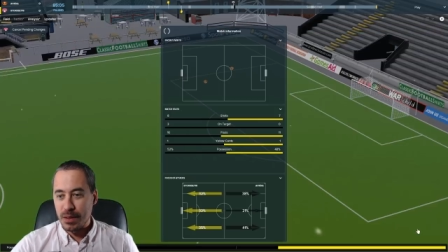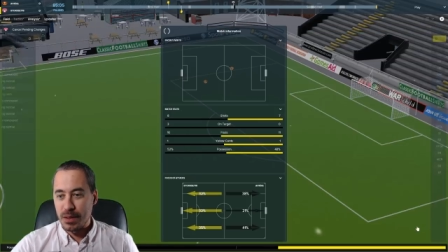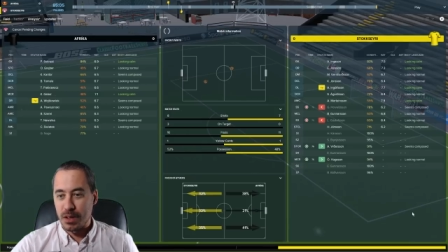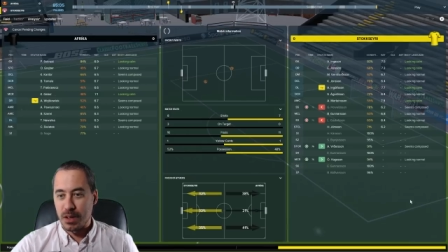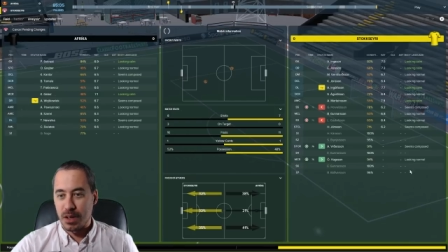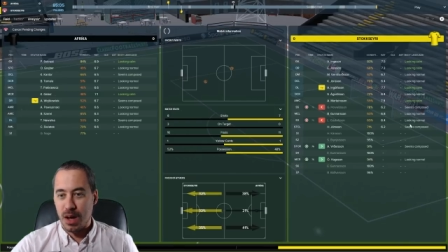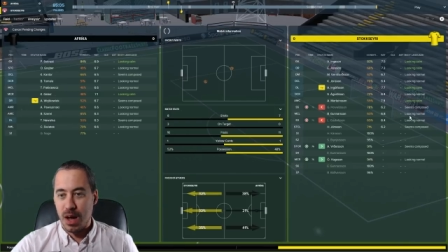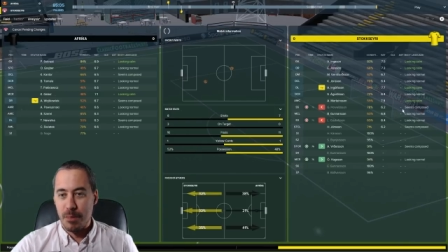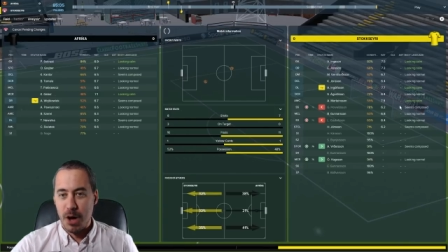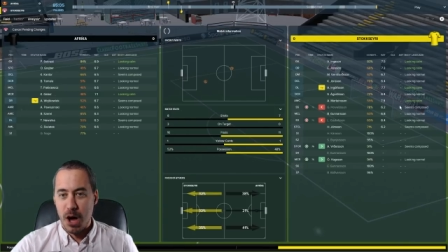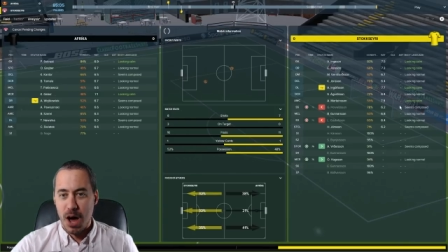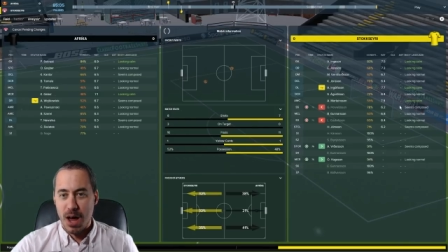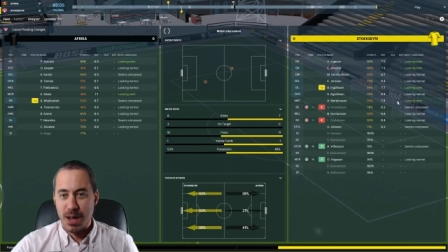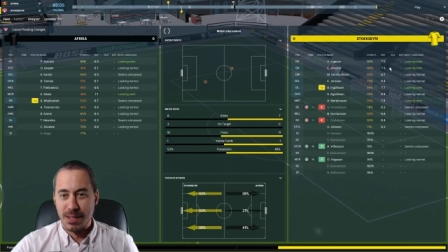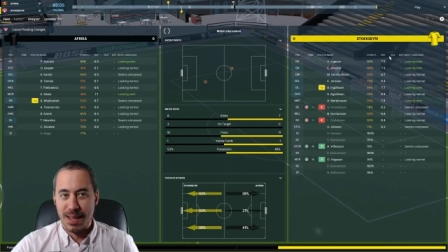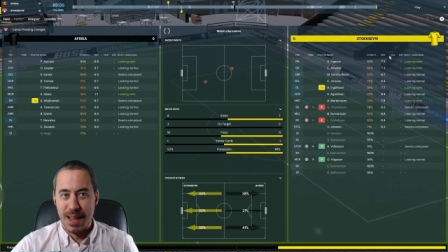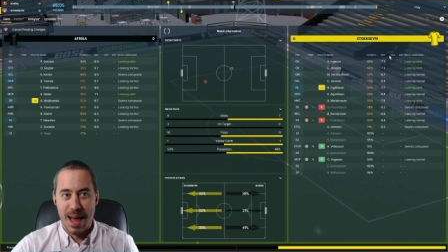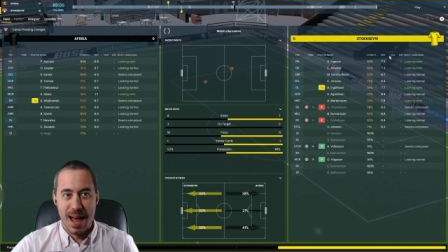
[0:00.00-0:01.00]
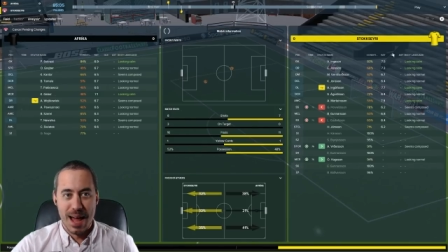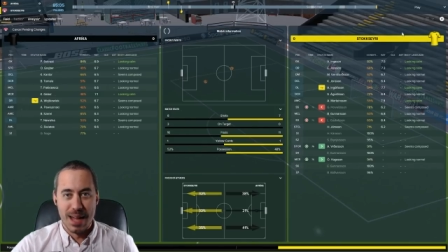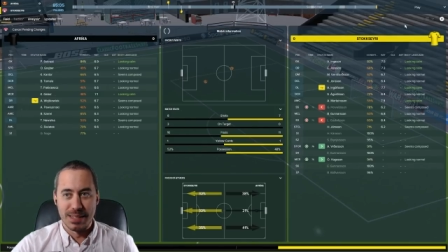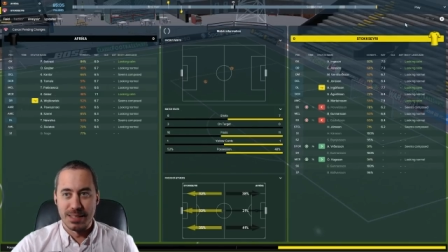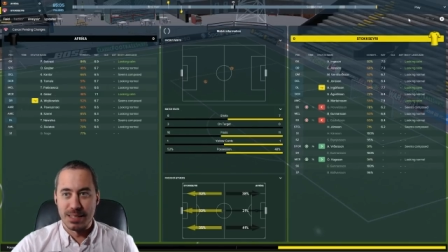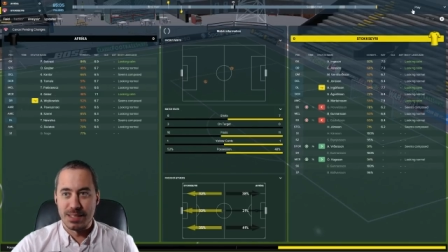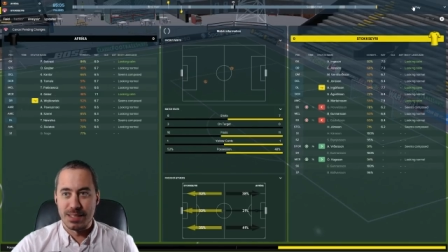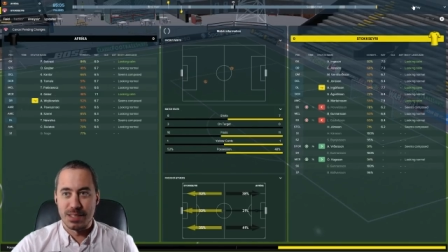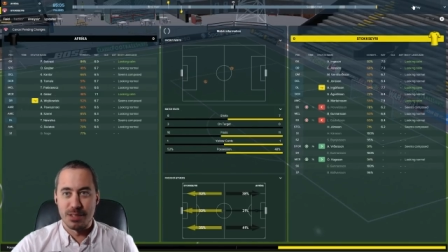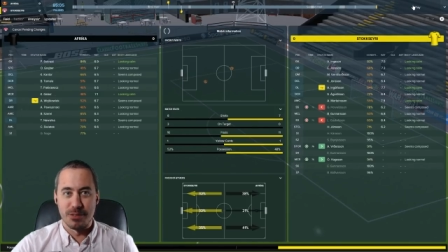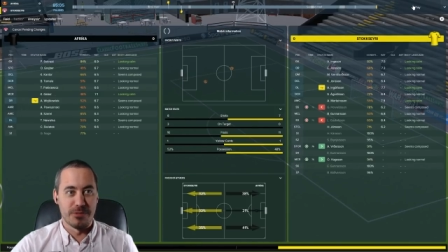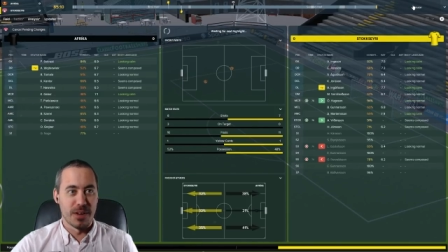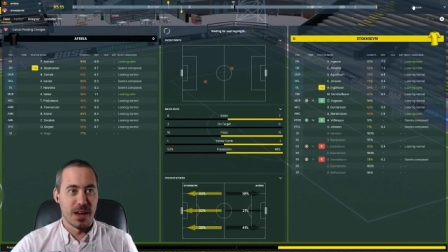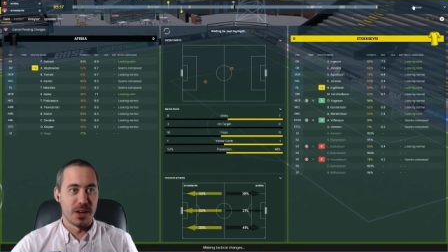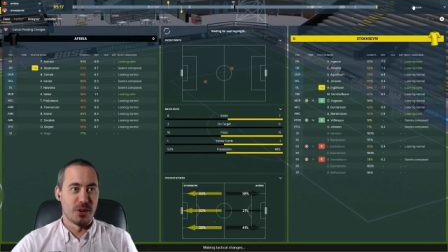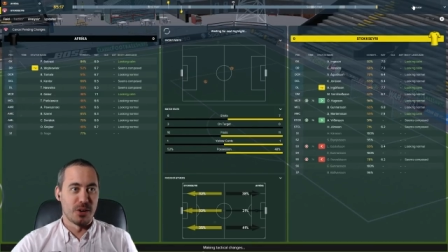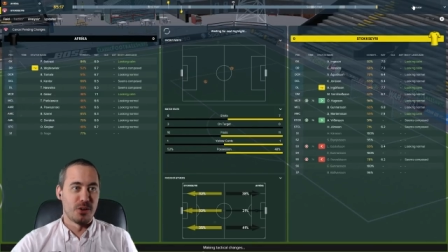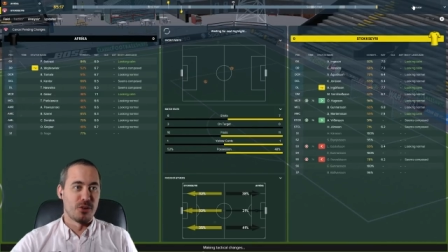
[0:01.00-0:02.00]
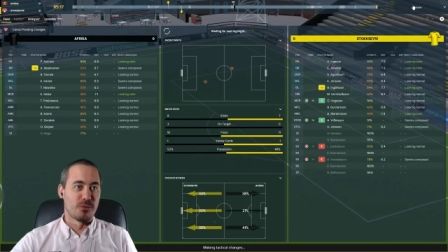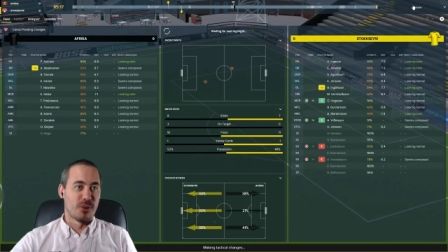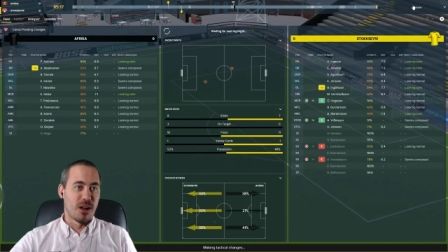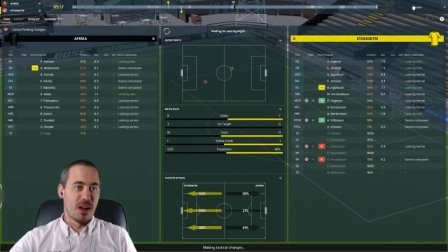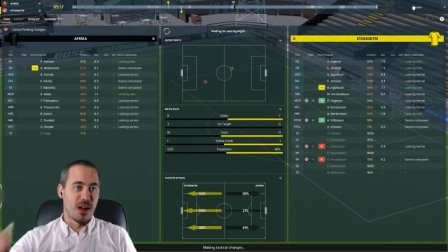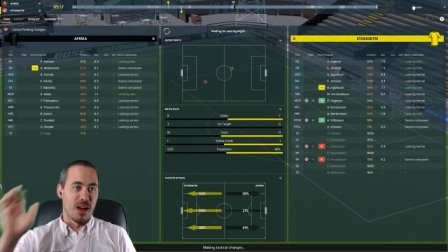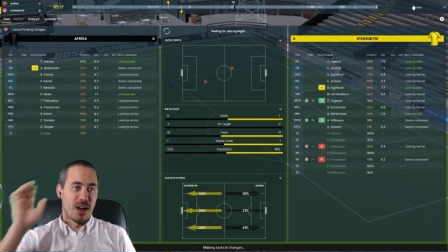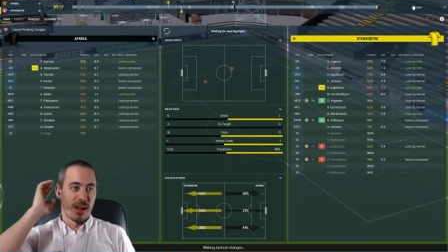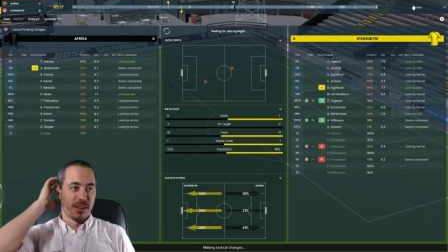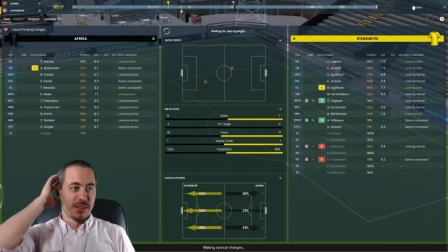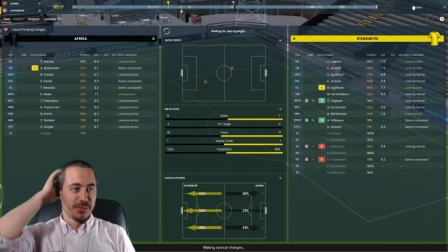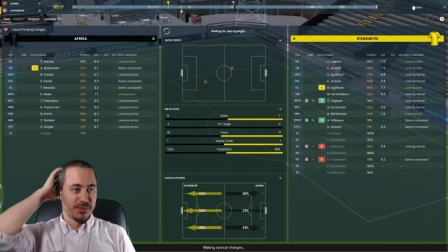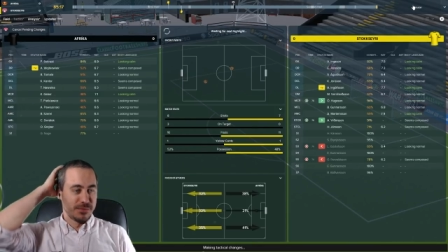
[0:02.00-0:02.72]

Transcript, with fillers: Come on, lads. It's the final hurrah.